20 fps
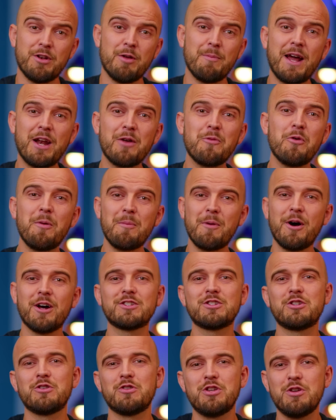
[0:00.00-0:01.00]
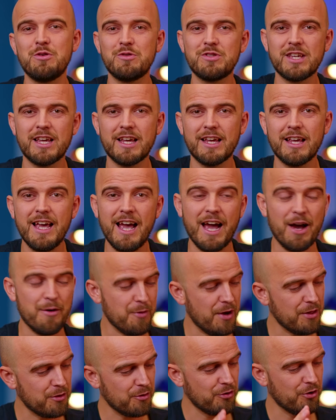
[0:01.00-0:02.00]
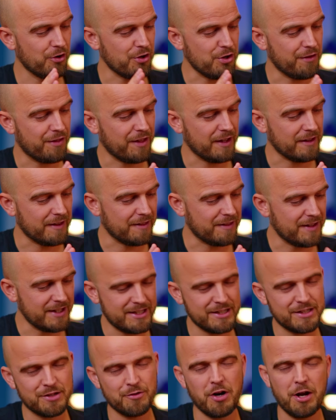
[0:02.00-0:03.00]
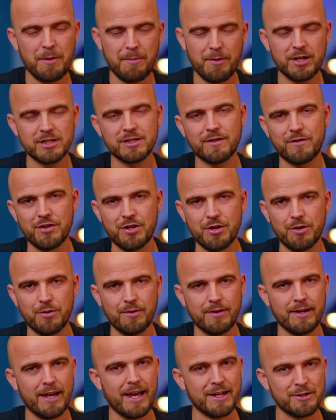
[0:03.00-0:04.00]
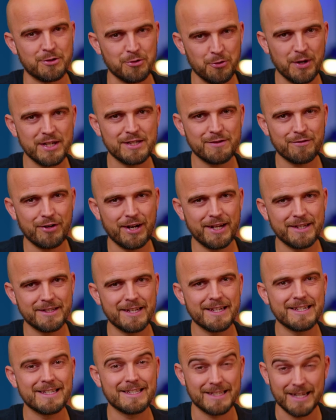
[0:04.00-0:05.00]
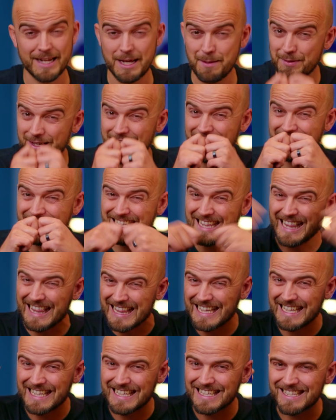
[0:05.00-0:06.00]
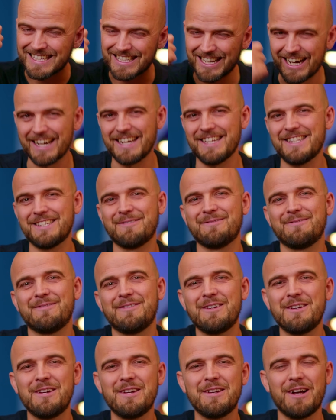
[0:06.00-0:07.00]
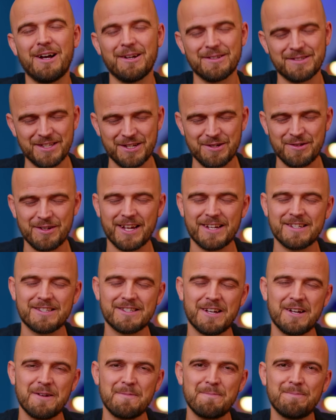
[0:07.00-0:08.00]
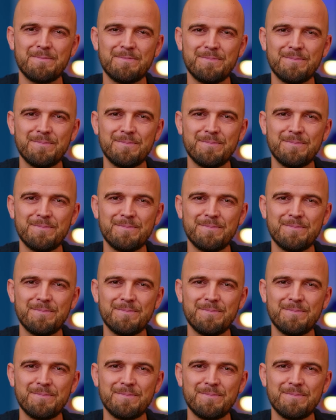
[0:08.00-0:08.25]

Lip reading: But no matter what mask you're using and whether or not you think that this is the right mask for you, as always friends, sleep tight. I'll see you next time.